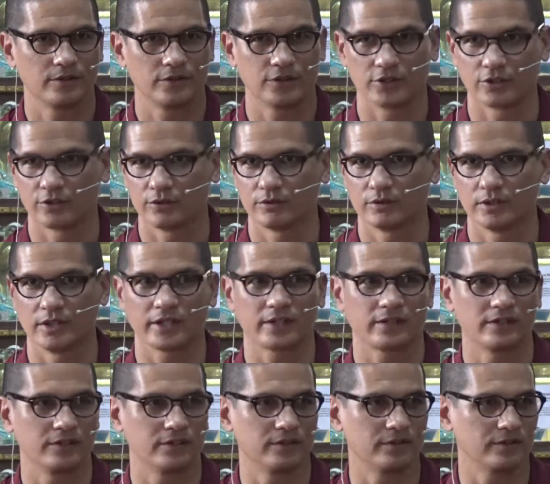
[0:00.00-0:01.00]
You know, like
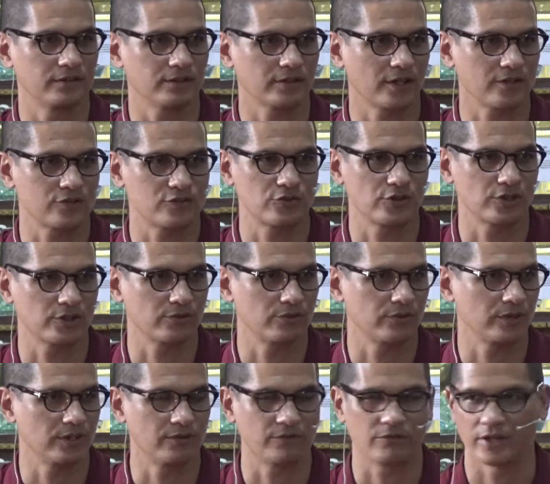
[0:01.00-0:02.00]
the contradictory
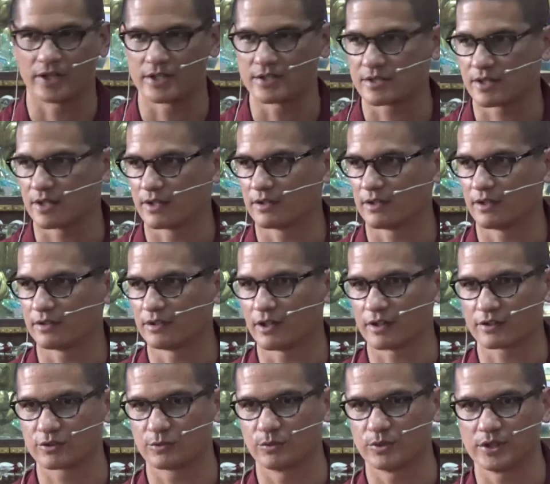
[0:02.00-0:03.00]
advice that a
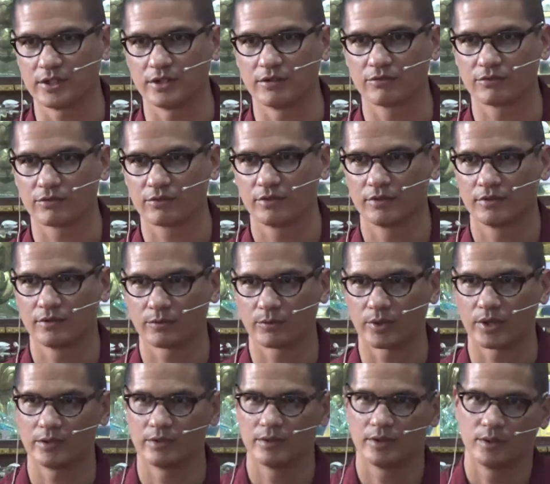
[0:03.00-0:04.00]
doctor would give,
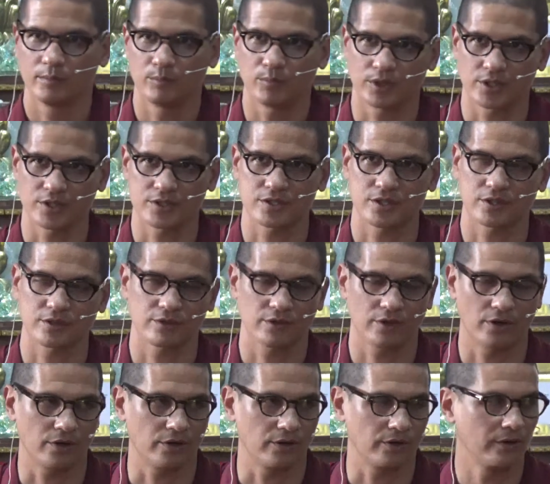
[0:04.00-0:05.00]
right? Because there
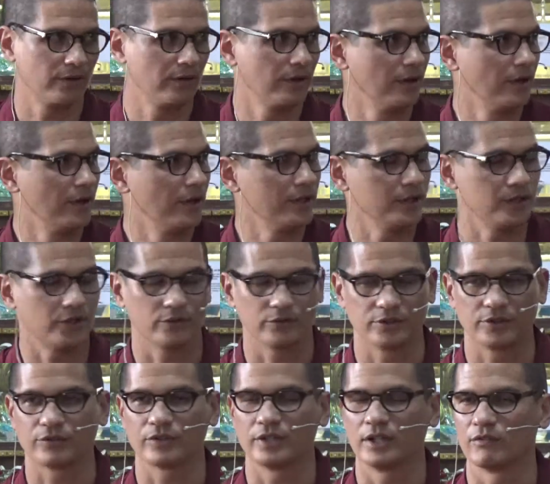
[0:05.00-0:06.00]
are,
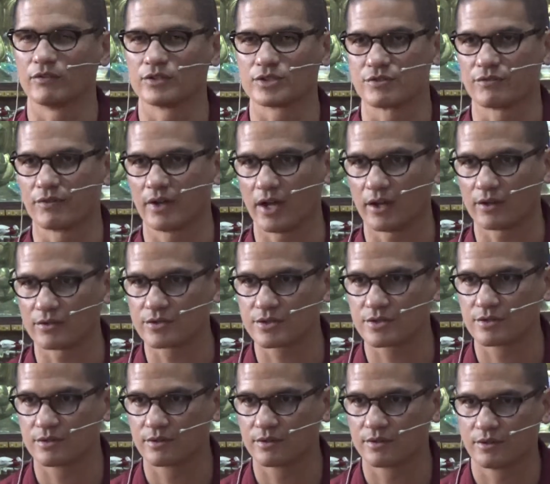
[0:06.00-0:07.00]
different levels of
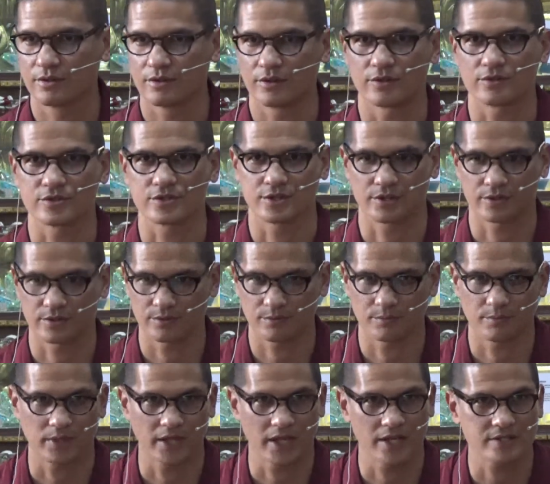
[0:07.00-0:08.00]
vows. There's the
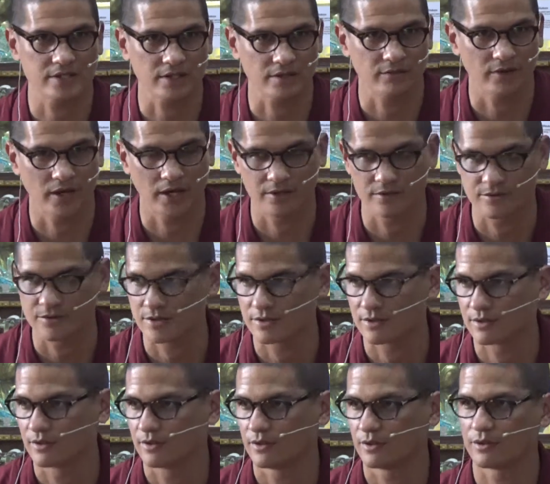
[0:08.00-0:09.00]
monastic vows,
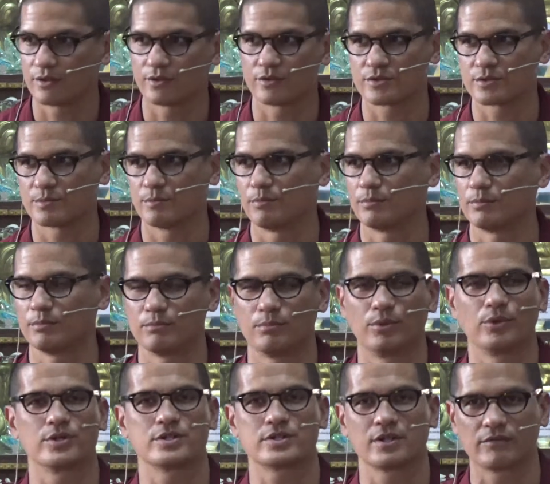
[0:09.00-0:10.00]
there's
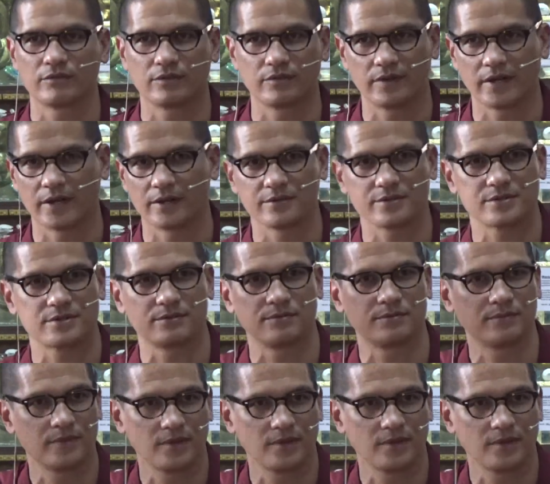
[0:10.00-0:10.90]
bodhisattva vows, and